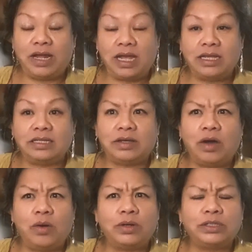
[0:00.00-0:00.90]
nice.
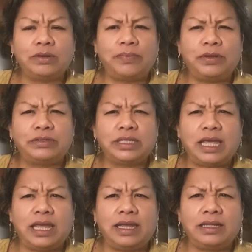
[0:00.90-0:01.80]
Oh, weren't you up there
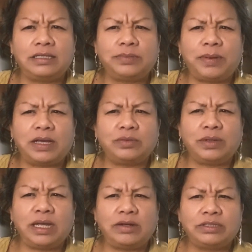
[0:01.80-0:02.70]
skiing this past
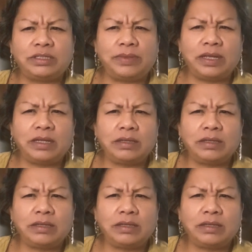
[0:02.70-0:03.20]
weekend or something?